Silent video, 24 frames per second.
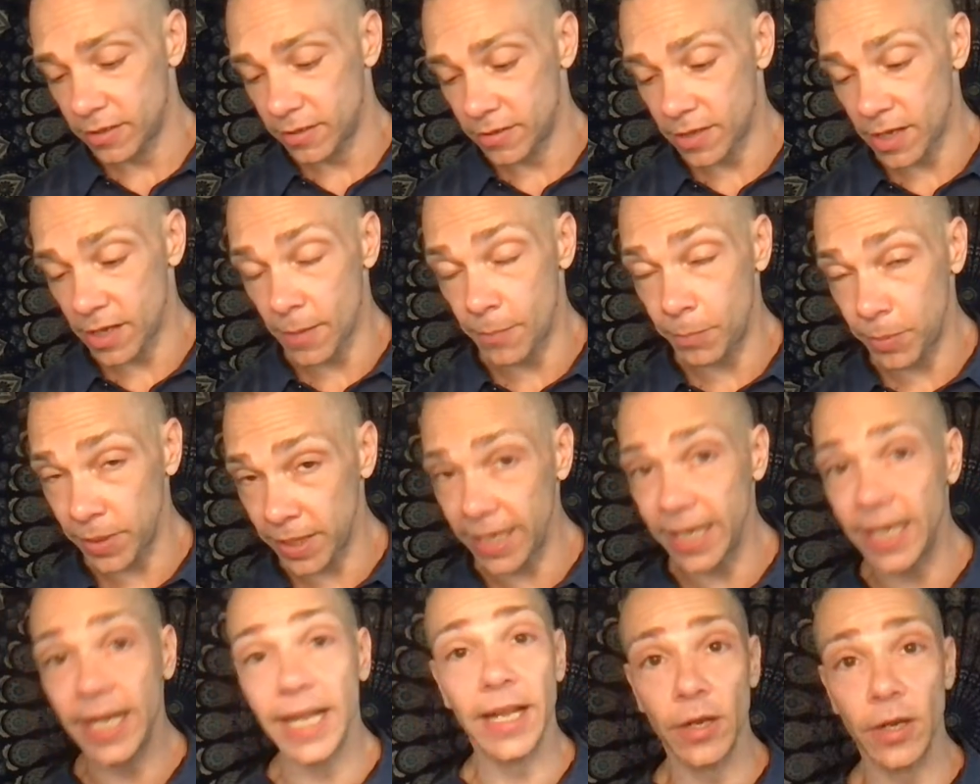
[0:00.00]
a
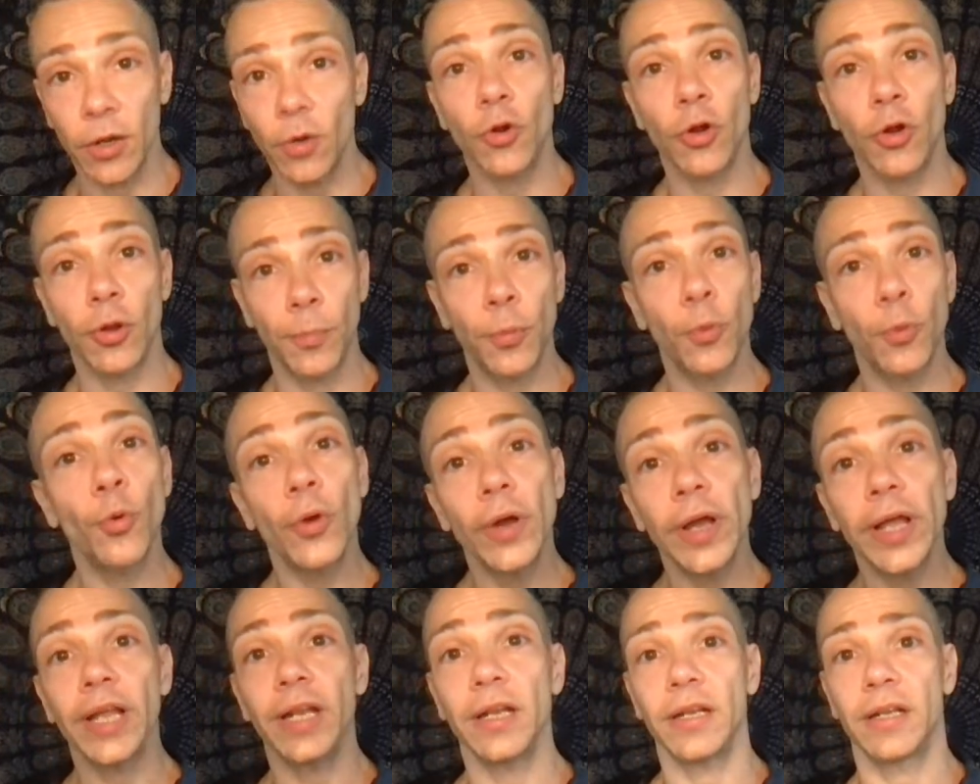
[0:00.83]
planet or a
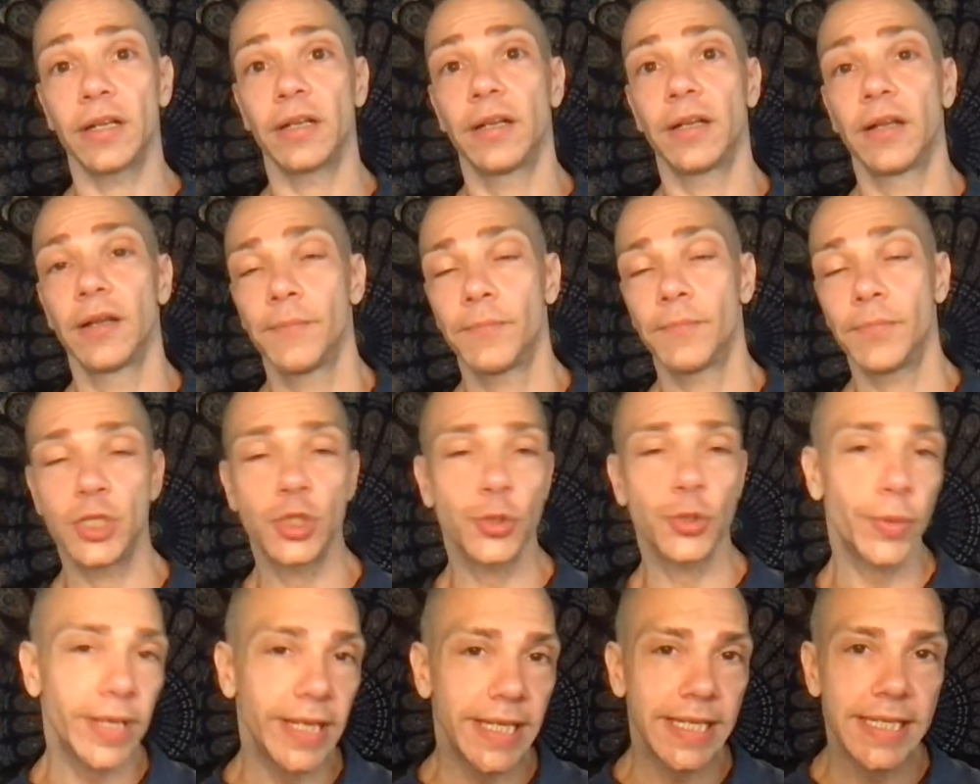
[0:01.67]
point
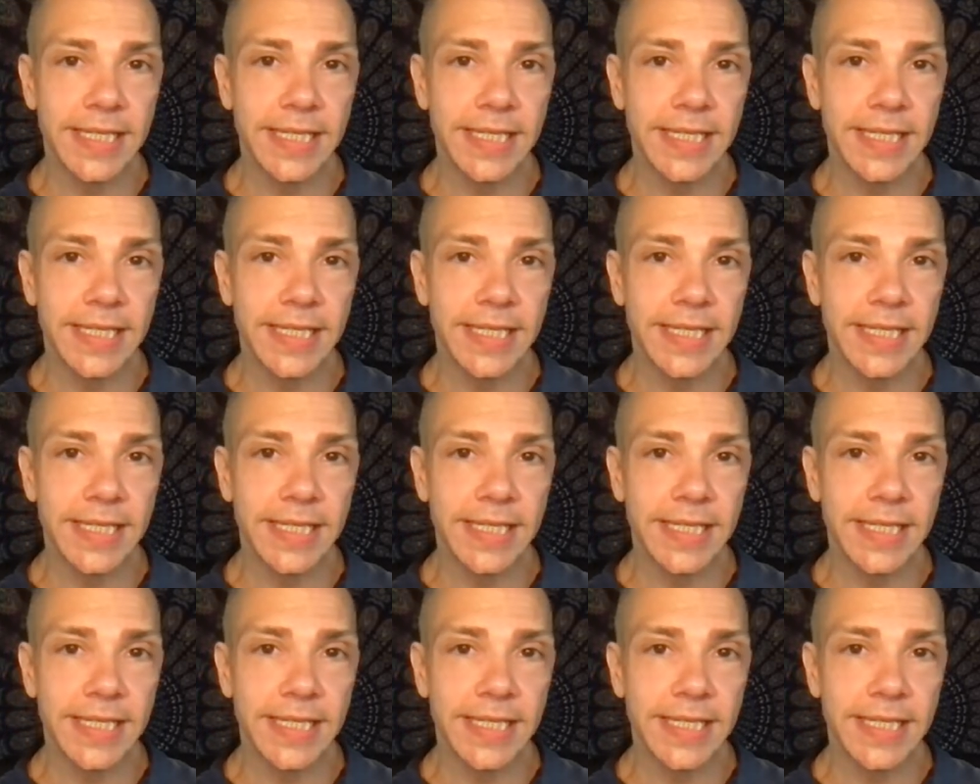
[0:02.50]
between,